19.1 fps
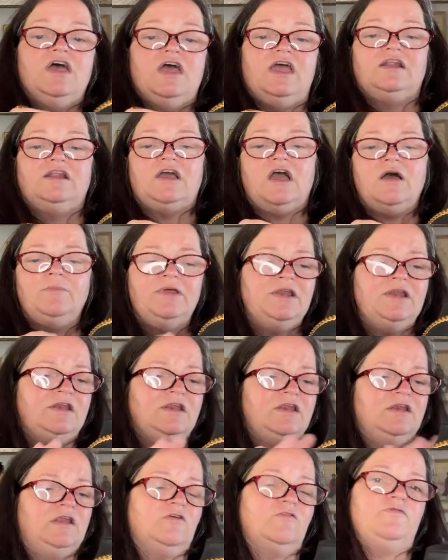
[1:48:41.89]
And coming
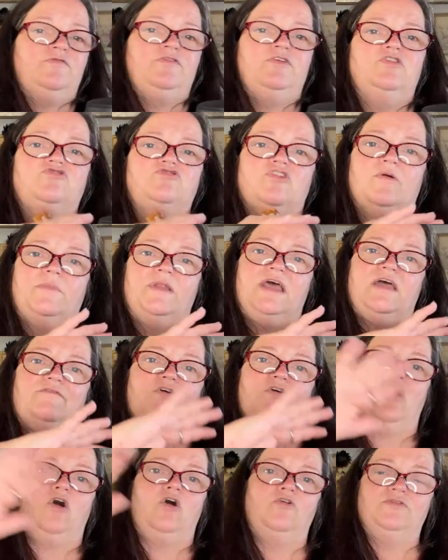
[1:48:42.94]
in the near future, I'm going to
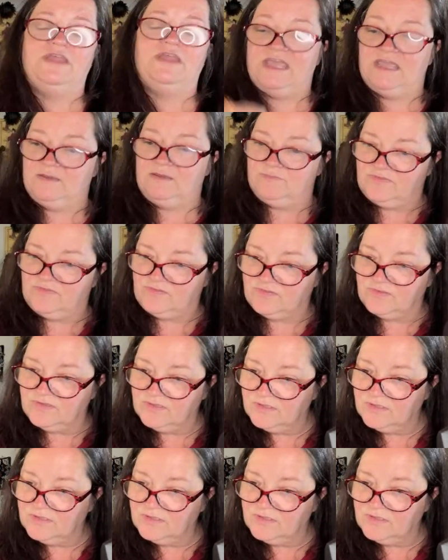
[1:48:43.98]
have all names.